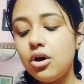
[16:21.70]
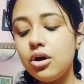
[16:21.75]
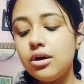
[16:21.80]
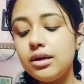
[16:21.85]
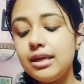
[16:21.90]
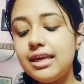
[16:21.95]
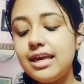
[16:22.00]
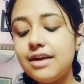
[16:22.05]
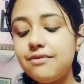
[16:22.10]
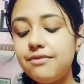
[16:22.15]

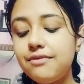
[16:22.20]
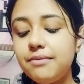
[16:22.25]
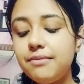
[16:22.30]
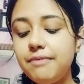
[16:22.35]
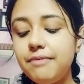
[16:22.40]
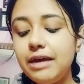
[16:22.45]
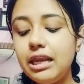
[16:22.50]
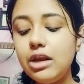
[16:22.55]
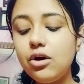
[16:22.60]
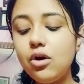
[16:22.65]
Given
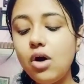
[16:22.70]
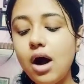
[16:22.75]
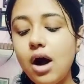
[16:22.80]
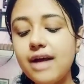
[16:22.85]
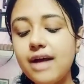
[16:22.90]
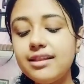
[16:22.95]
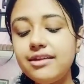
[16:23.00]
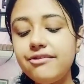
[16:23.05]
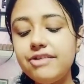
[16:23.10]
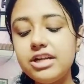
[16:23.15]
below
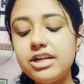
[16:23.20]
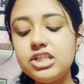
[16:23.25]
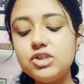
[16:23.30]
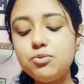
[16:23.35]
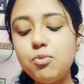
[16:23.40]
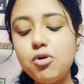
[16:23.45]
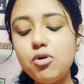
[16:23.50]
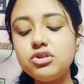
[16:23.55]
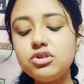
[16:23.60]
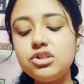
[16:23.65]
are the
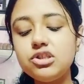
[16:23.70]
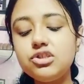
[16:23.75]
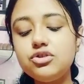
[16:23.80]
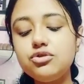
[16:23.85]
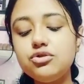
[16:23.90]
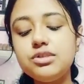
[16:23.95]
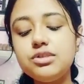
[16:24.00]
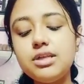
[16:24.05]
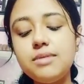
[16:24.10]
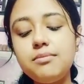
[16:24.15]
responses
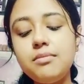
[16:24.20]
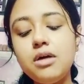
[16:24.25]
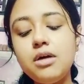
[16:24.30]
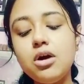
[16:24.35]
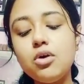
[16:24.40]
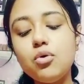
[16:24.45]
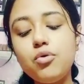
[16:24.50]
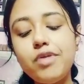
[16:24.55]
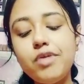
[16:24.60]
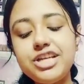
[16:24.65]
to some
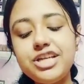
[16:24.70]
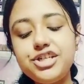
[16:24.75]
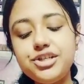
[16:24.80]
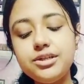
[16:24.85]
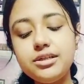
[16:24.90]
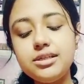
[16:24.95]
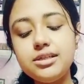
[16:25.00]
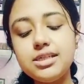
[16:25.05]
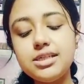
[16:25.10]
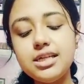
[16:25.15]

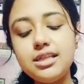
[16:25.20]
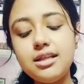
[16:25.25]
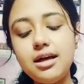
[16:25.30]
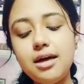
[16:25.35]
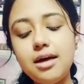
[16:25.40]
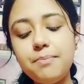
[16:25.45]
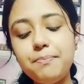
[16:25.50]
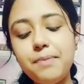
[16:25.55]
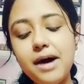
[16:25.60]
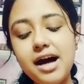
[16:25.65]
questions in
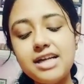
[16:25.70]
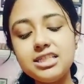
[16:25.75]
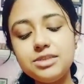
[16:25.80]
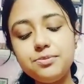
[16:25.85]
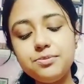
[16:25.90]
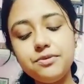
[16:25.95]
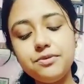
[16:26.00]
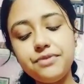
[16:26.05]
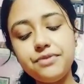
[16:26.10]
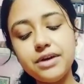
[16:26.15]
the
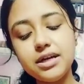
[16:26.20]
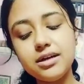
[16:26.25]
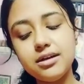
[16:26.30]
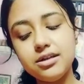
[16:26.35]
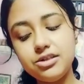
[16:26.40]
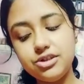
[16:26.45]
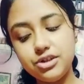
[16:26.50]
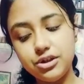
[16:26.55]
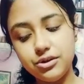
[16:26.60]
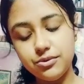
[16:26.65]
past perfect
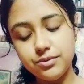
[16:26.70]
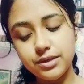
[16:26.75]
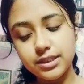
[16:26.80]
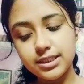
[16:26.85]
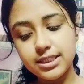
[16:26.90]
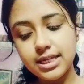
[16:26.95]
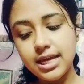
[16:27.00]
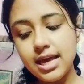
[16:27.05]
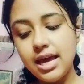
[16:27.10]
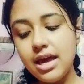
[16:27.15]

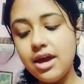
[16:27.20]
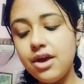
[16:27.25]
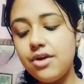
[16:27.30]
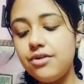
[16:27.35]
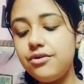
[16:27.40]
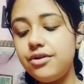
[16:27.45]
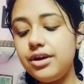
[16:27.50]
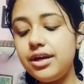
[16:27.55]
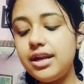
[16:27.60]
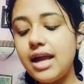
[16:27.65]
continuous.
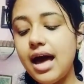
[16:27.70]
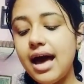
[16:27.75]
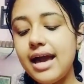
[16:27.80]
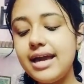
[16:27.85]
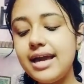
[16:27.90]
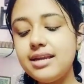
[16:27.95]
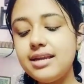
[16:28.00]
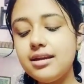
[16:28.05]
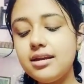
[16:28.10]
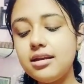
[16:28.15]

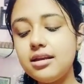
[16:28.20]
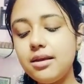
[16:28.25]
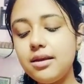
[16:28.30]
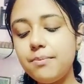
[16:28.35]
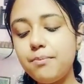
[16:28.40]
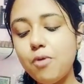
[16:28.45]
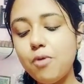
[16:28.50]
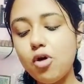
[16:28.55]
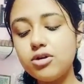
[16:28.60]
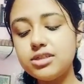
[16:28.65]
Rewrite the
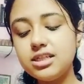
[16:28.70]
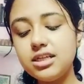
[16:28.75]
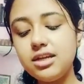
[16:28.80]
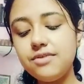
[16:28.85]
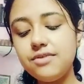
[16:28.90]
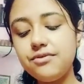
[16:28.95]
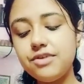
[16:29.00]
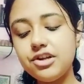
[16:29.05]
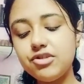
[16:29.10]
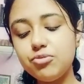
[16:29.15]

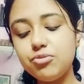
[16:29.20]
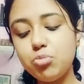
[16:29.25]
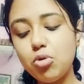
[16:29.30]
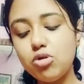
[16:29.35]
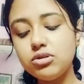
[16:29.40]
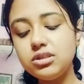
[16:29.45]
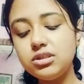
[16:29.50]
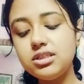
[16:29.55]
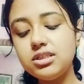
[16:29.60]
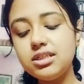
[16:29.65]
positive
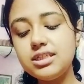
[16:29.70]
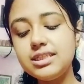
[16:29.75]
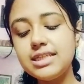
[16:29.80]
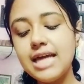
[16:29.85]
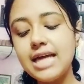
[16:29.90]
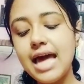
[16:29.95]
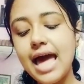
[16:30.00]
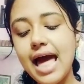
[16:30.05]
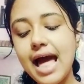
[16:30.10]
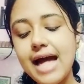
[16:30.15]
responses
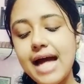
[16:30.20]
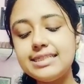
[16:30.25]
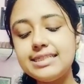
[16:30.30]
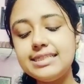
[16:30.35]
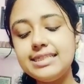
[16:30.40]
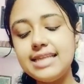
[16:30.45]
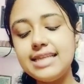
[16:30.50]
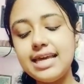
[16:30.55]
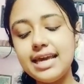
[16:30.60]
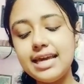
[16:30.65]
as
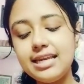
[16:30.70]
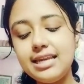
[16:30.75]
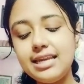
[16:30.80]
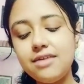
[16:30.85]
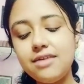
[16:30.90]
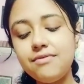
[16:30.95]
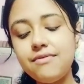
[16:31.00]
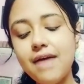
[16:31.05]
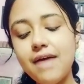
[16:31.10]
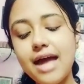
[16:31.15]

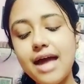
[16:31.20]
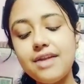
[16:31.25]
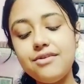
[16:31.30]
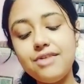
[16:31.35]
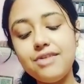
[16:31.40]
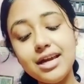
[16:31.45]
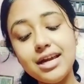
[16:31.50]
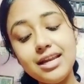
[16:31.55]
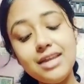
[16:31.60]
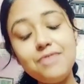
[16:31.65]
negative and
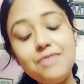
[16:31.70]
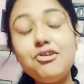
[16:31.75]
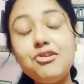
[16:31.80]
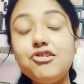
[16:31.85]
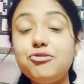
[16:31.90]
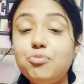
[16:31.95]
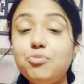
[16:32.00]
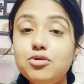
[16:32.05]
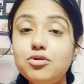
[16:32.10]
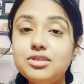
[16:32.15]
negative
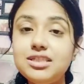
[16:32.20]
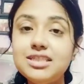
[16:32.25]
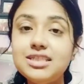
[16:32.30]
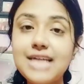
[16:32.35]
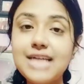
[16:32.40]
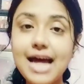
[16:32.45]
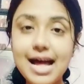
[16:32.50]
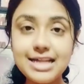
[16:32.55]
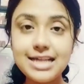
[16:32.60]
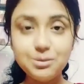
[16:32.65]
responses
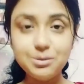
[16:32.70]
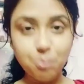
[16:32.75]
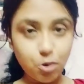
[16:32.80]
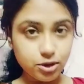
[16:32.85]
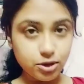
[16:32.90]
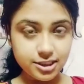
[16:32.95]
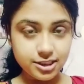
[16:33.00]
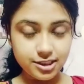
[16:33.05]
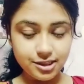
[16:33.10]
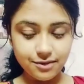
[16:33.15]
as
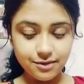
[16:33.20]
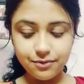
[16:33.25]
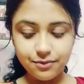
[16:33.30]
positive.